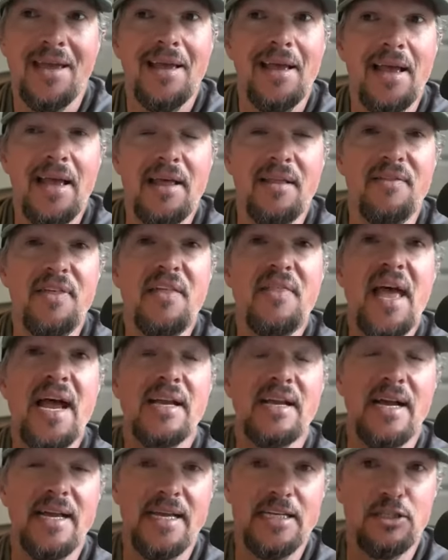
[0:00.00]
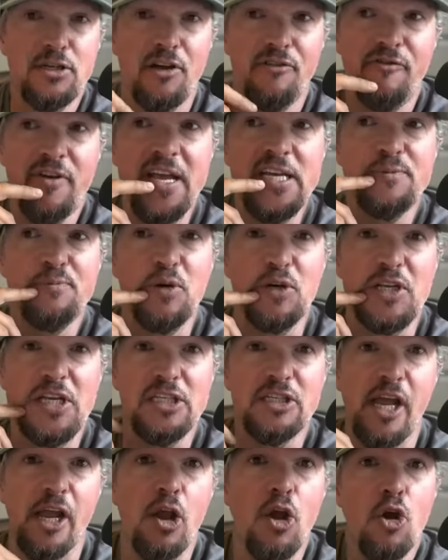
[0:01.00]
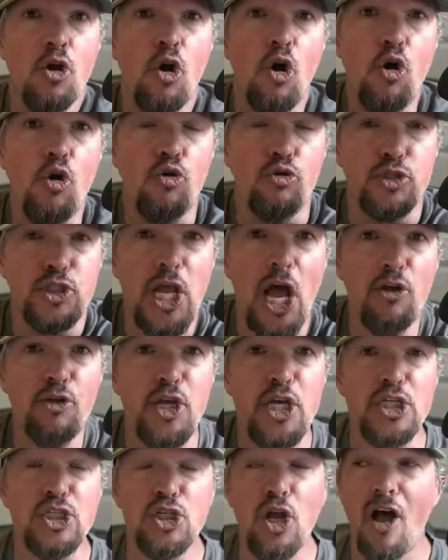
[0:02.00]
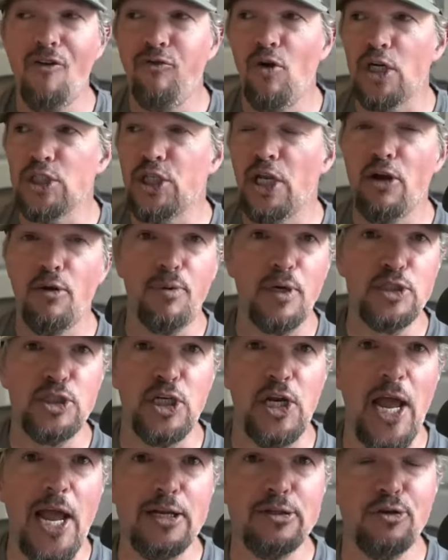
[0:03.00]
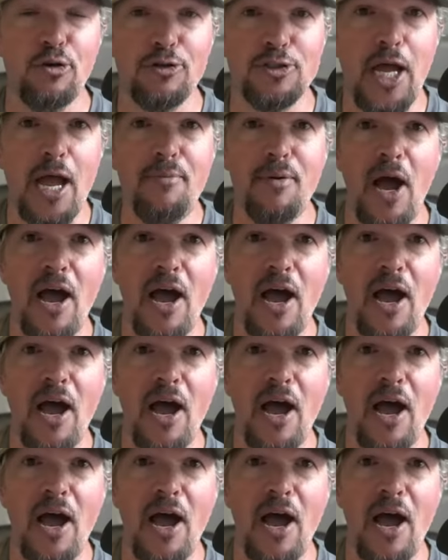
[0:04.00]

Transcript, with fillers: it, eh, then that guy gets on facebook and he's like oh southeast softwash they're a bunch of assholes I,